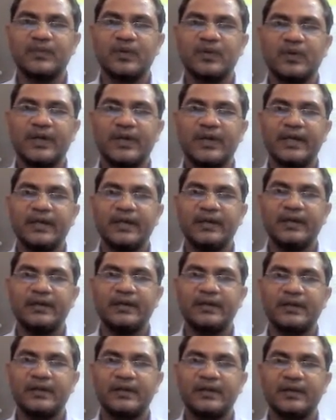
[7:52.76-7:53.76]
Okay,
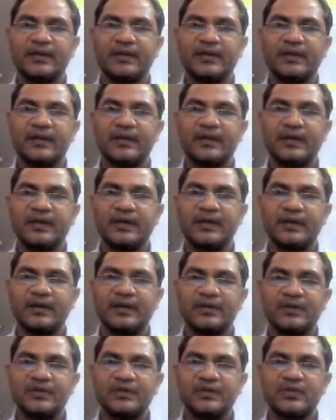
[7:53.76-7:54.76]

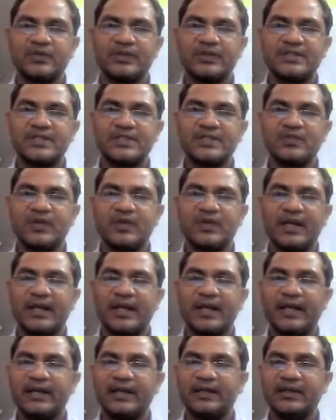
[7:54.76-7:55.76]
so this is one
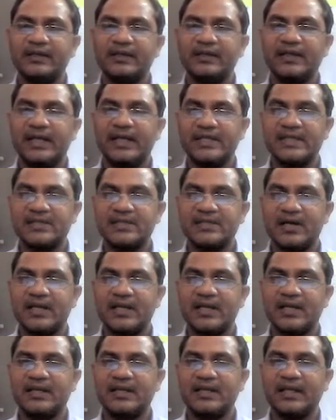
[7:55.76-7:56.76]
end, it is
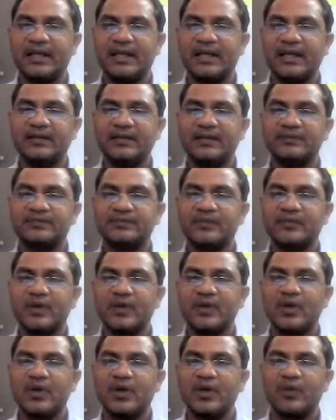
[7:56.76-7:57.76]
another end.
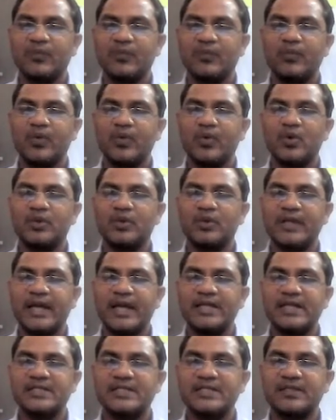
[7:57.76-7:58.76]
Both
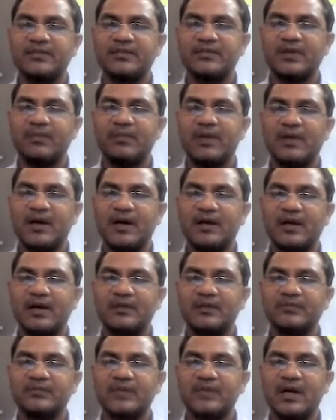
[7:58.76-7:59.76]
ends of the bar
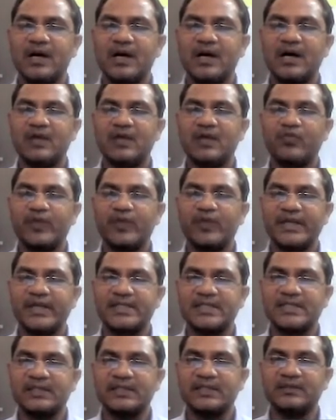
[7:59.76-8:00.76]
are
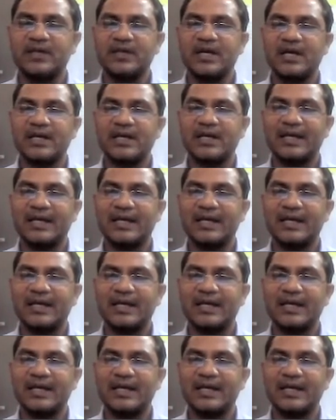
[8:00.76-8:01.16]
fixed, are